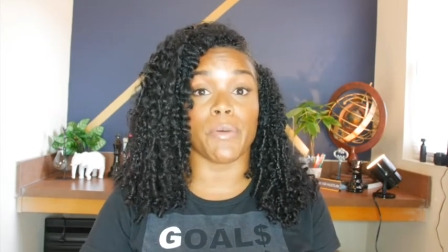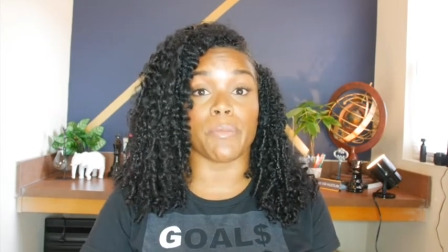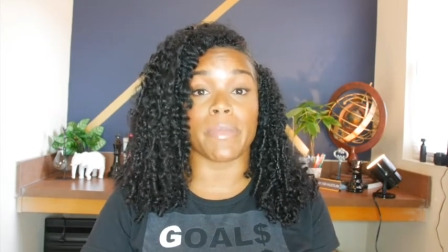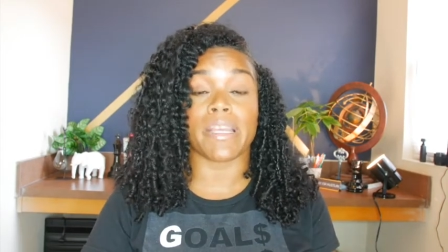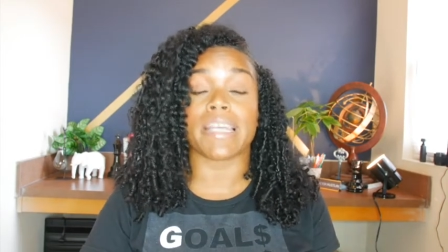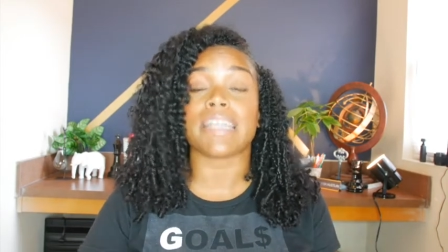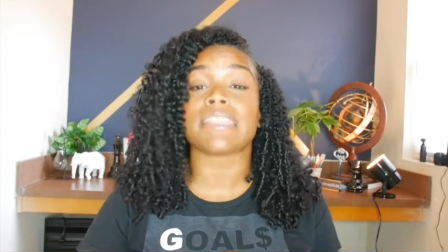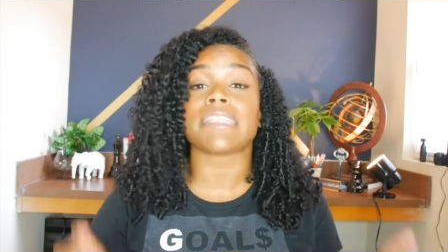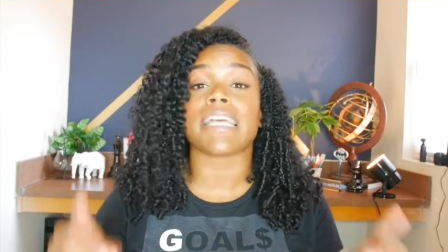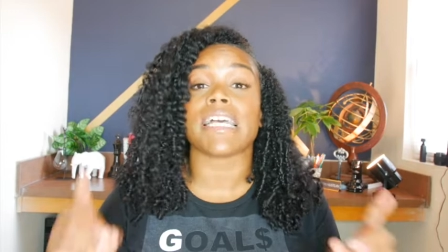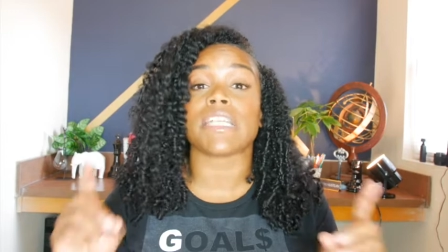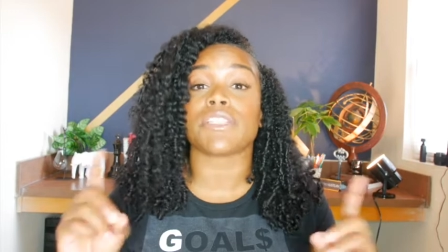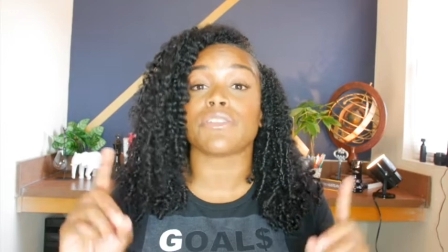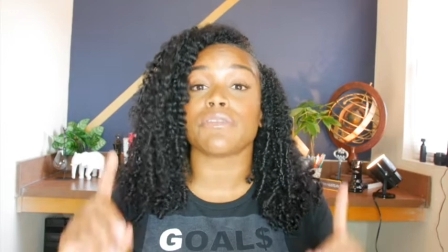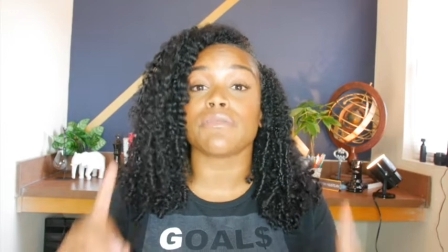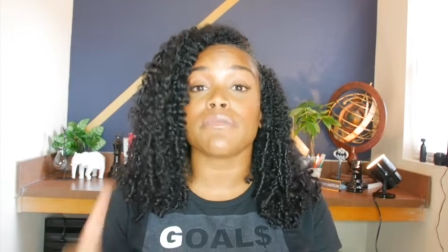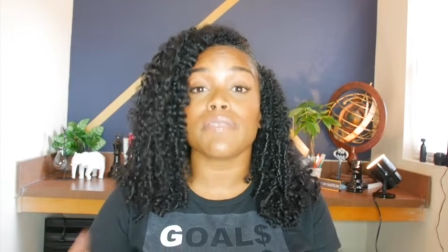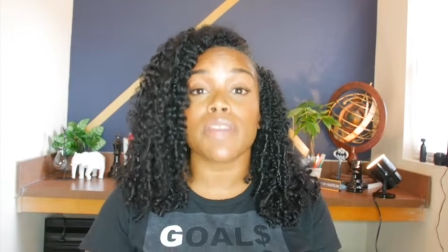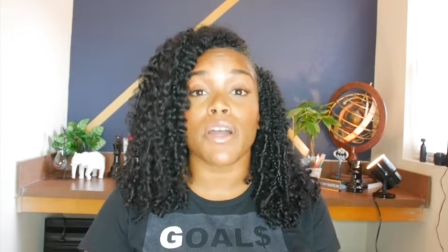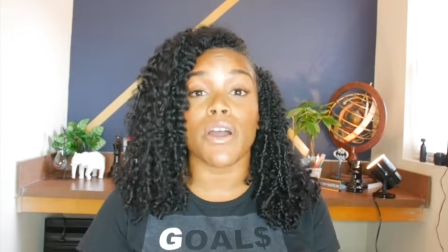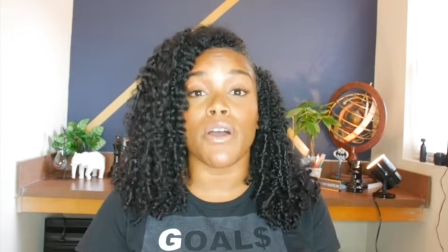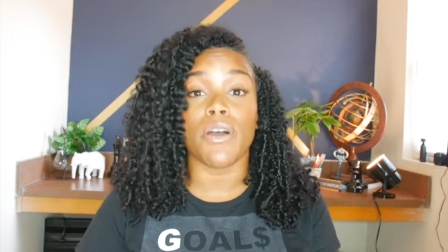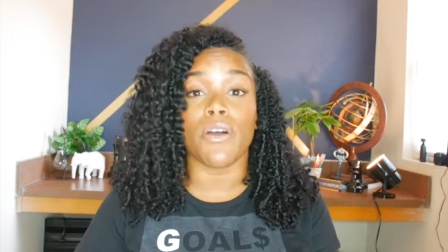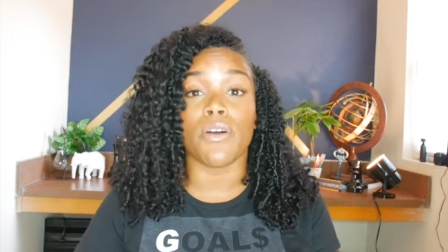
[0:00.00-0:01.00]
because as you
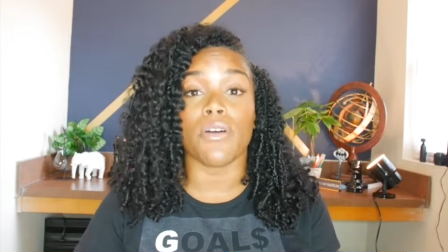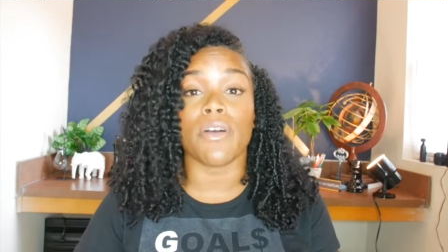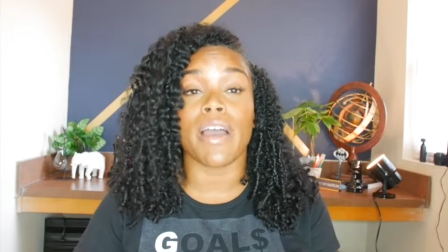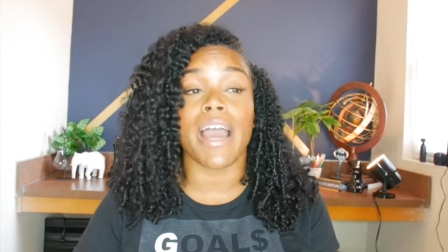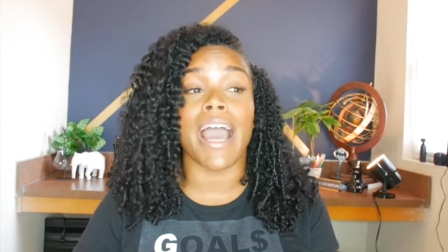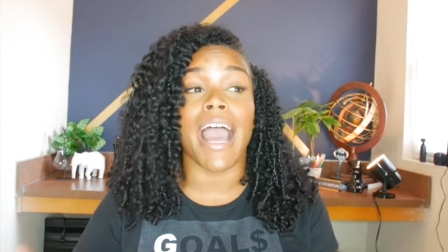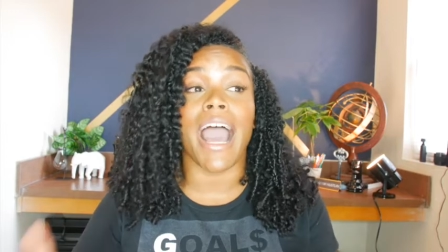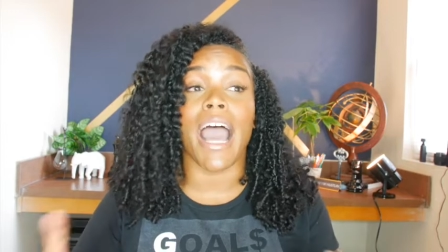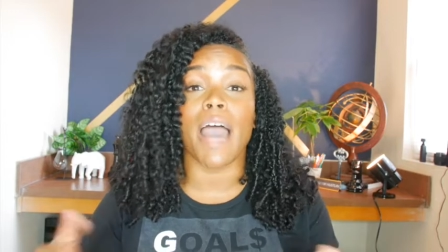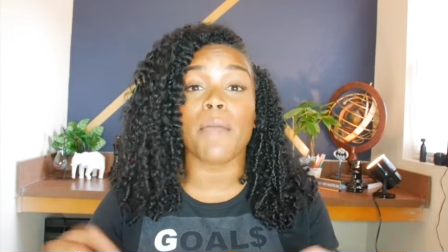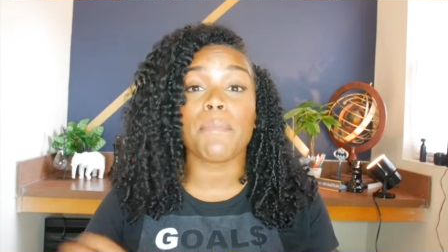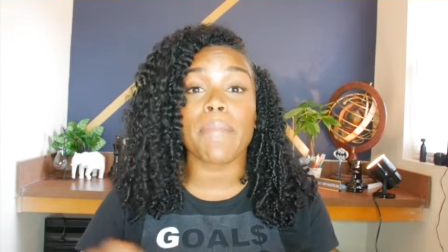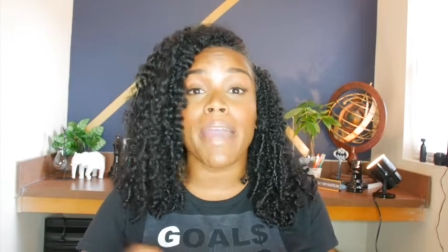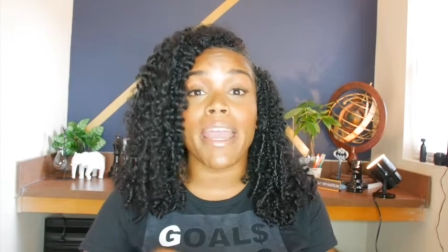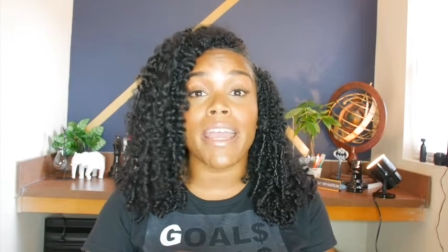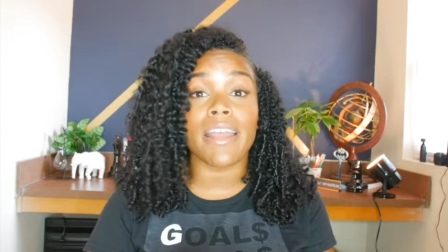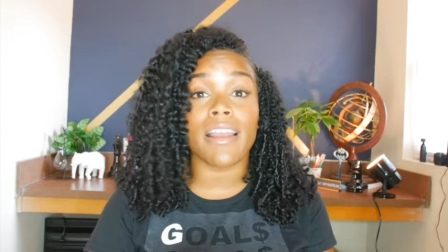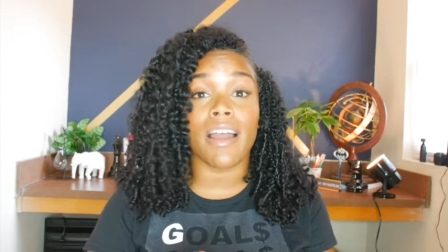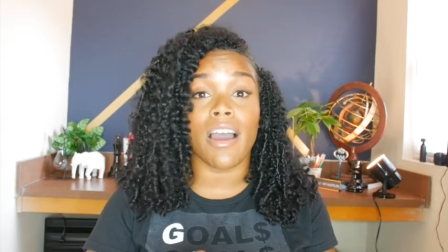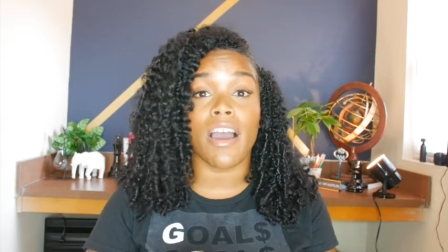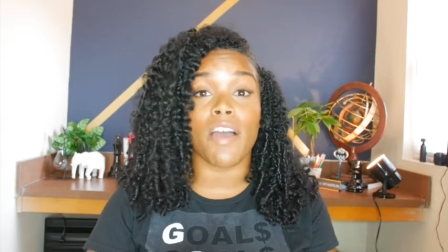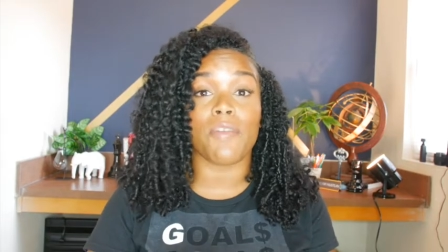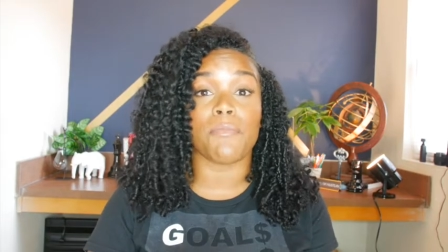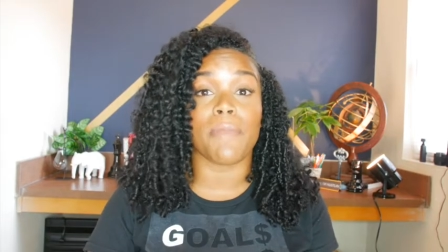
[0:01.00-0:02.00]
know I paid
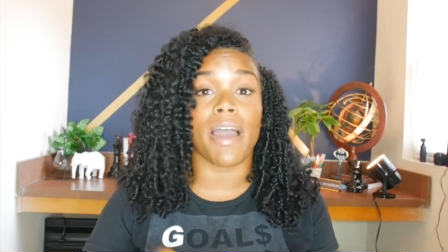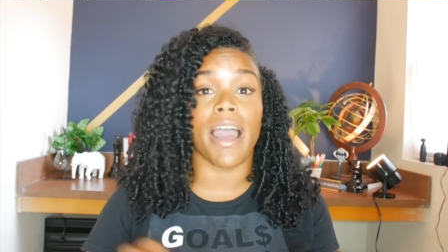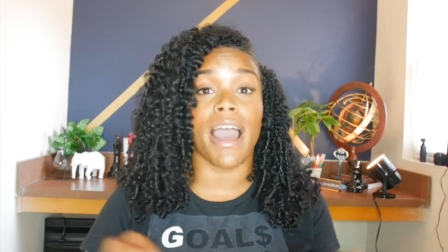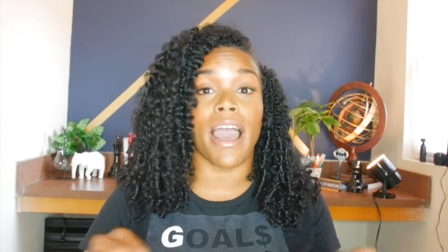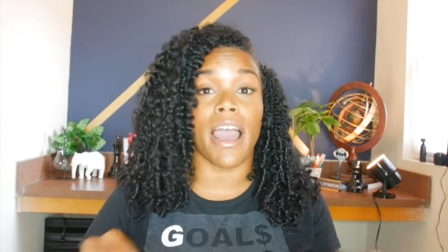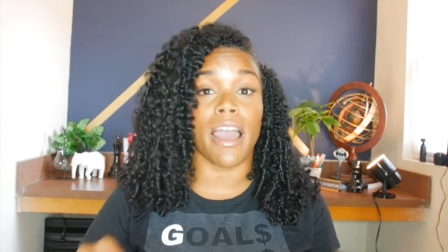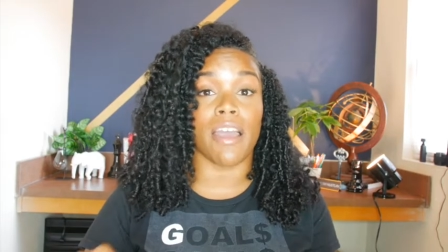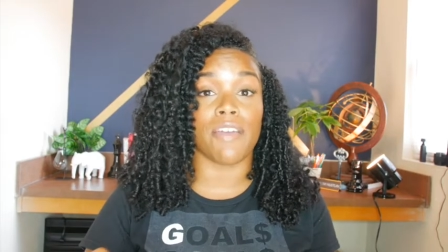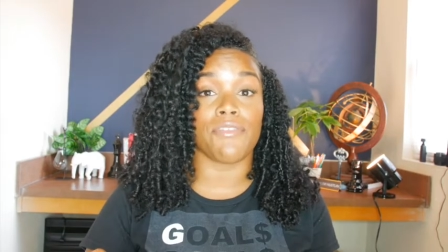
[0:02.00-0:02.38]
off my